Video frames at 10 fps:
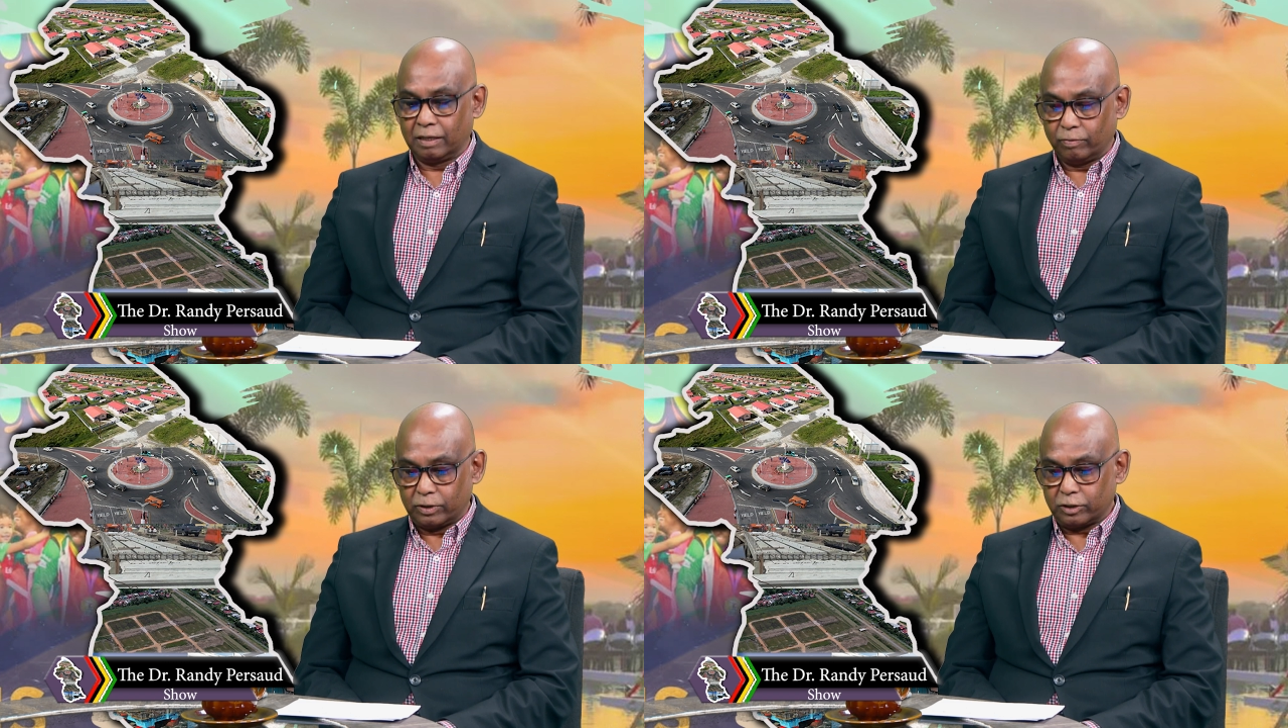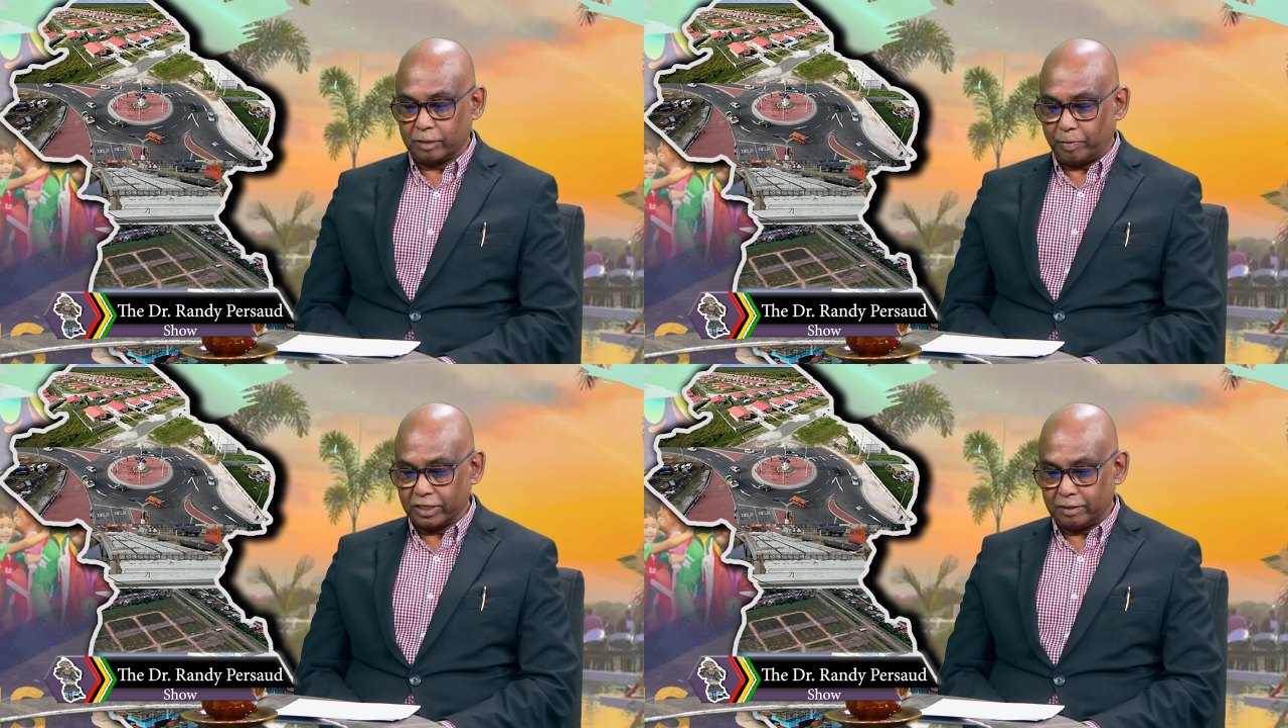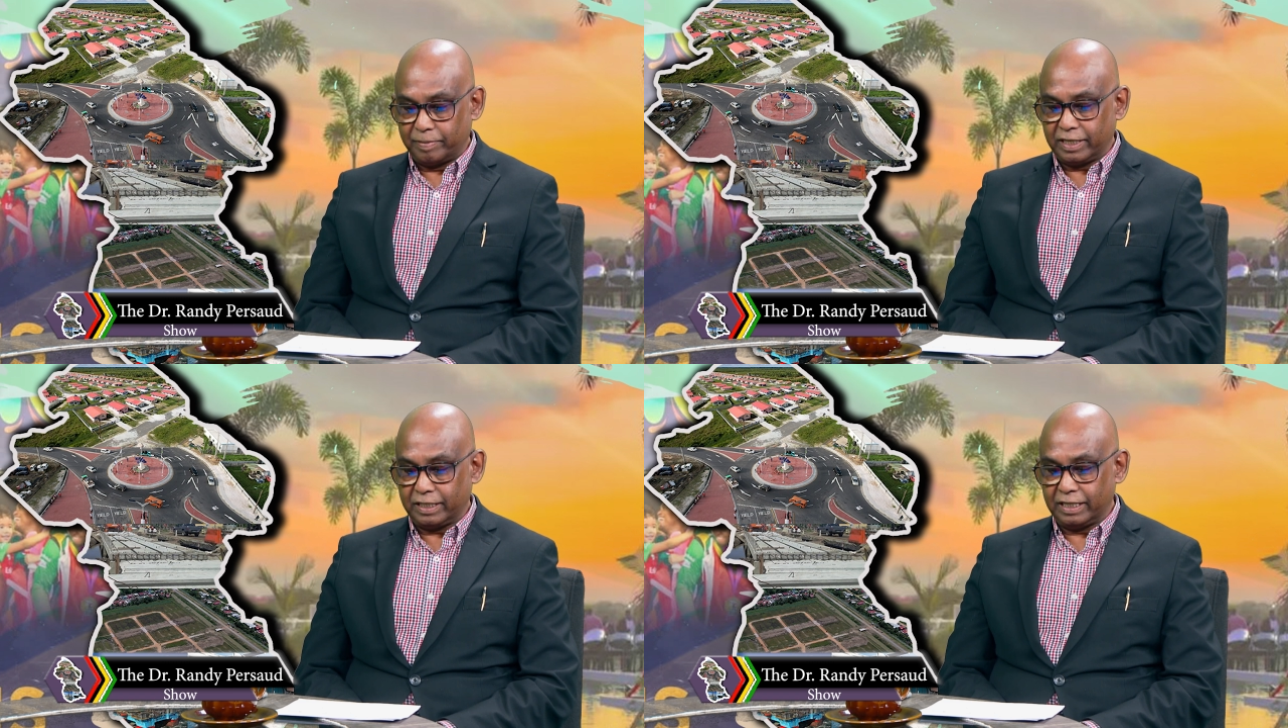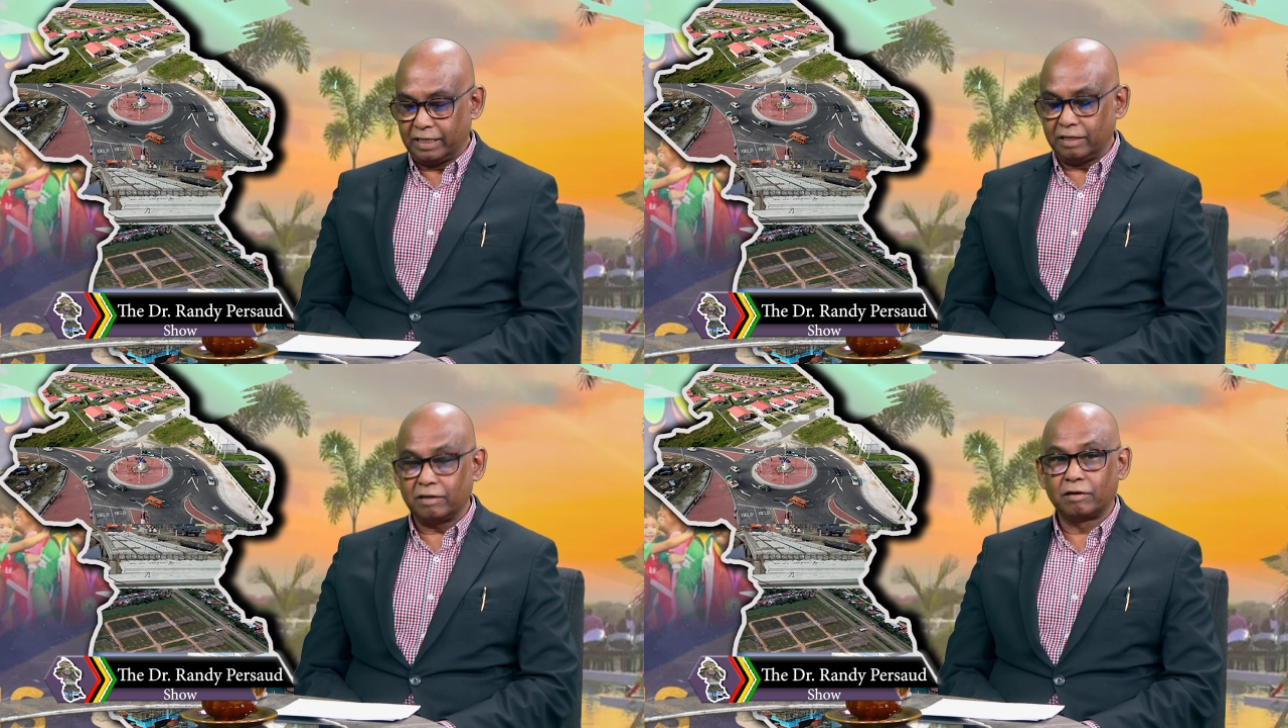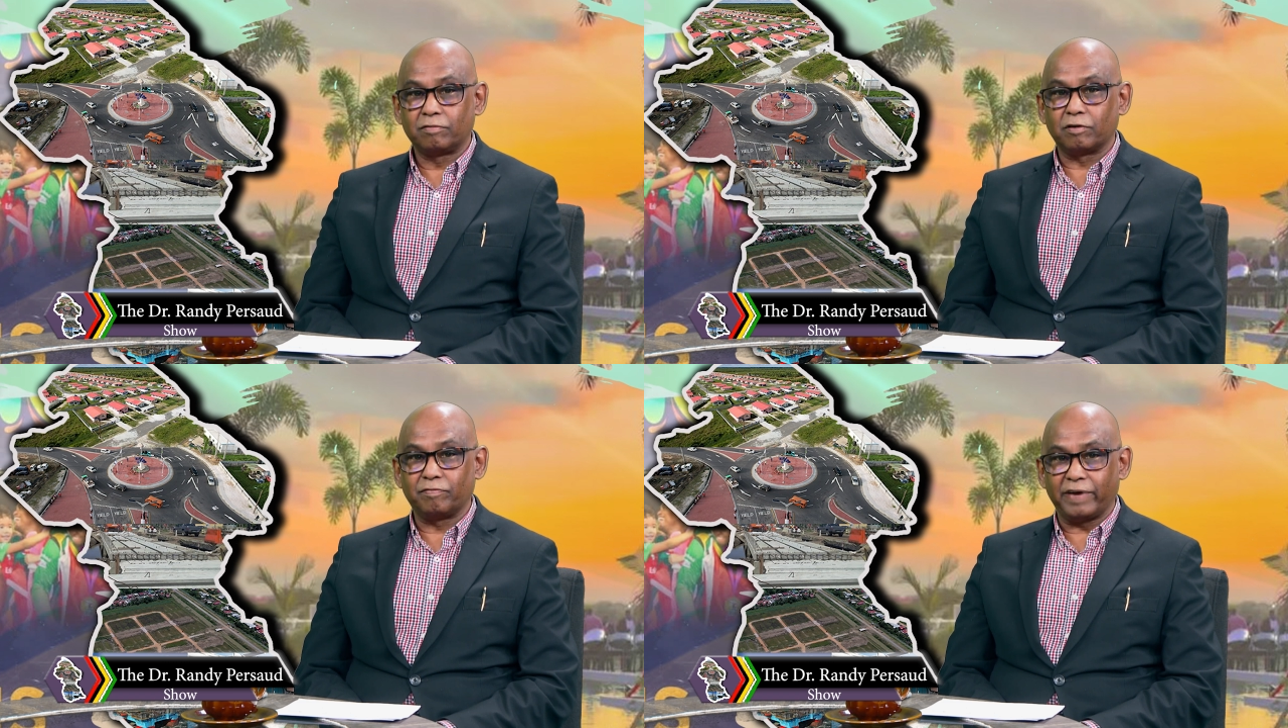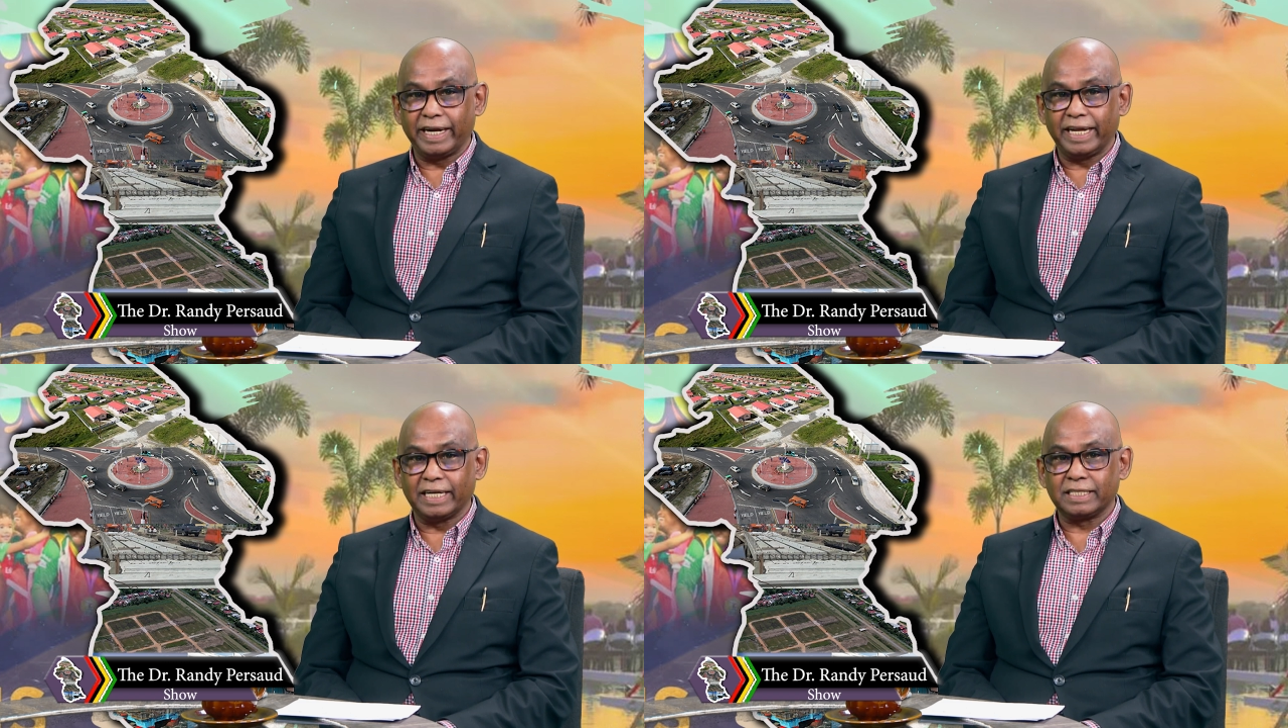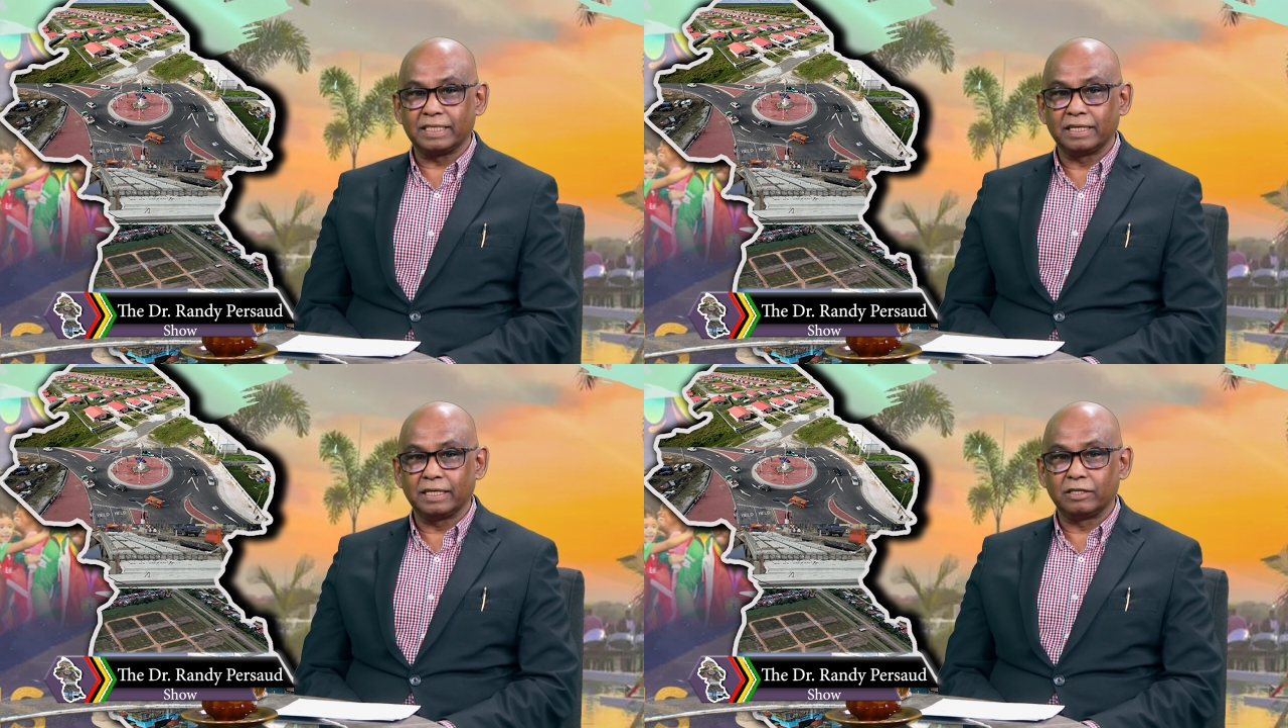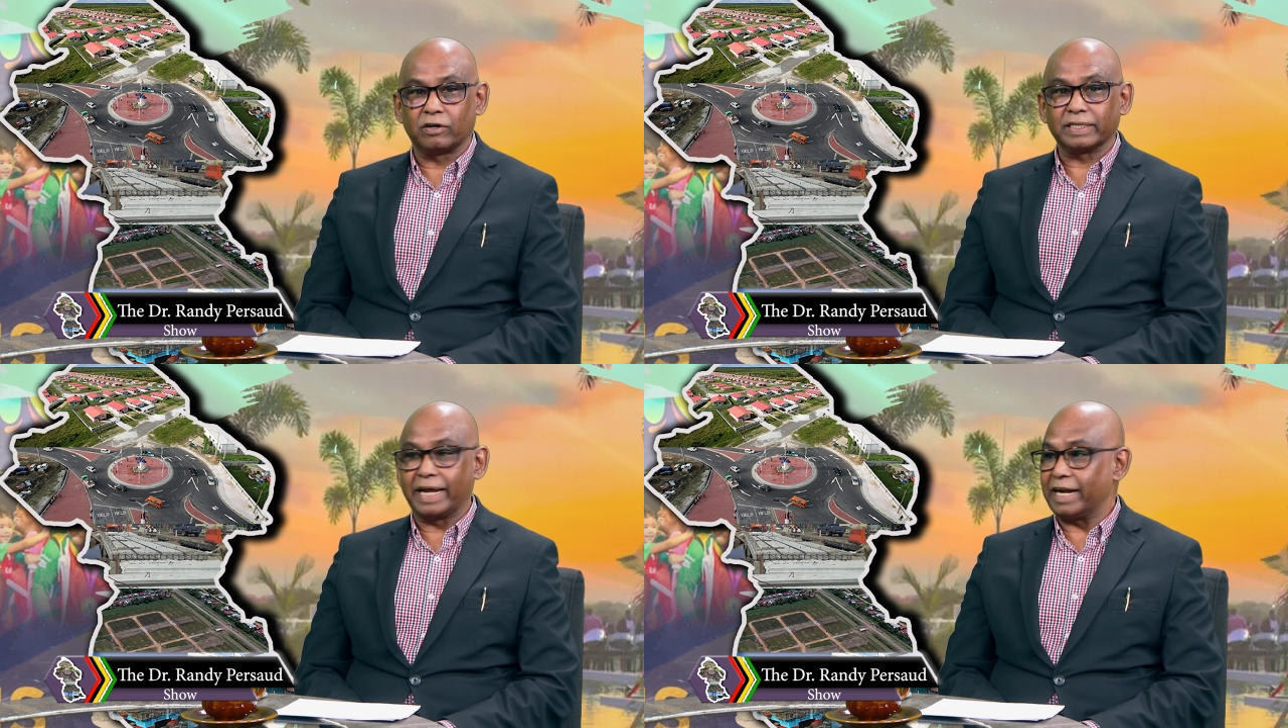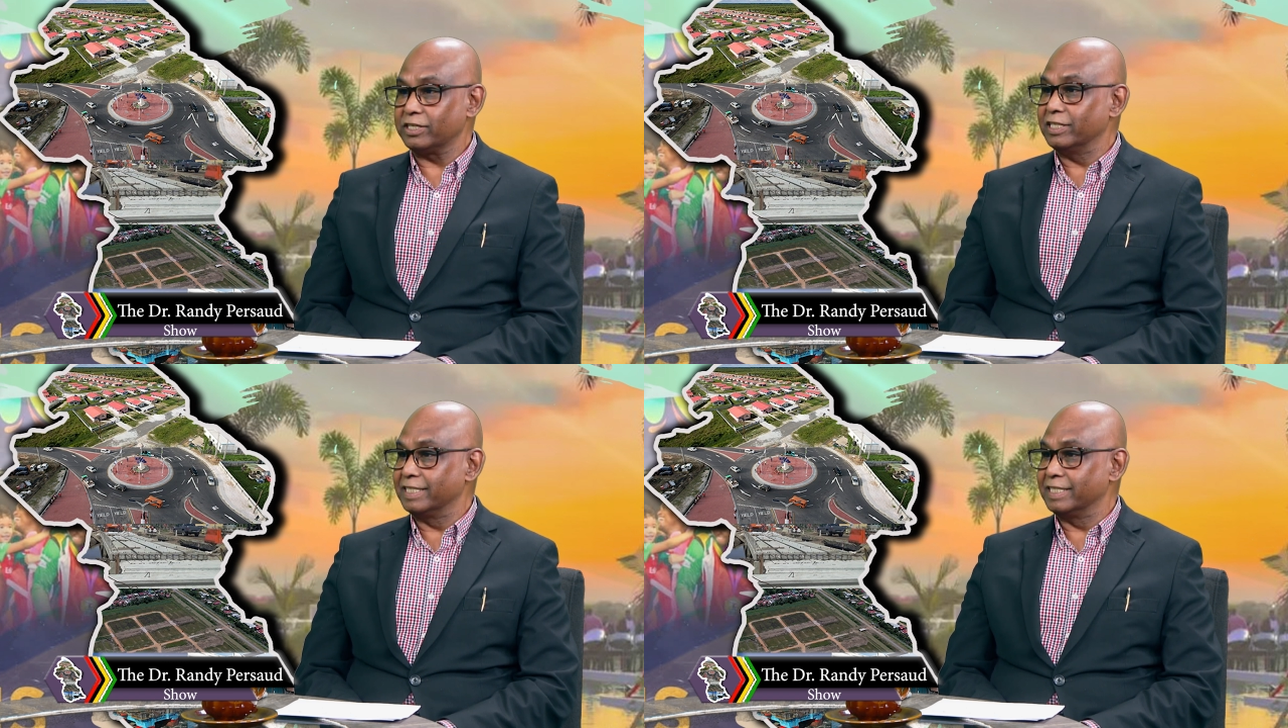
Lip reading: with responsibility for finance, Dr. Ashni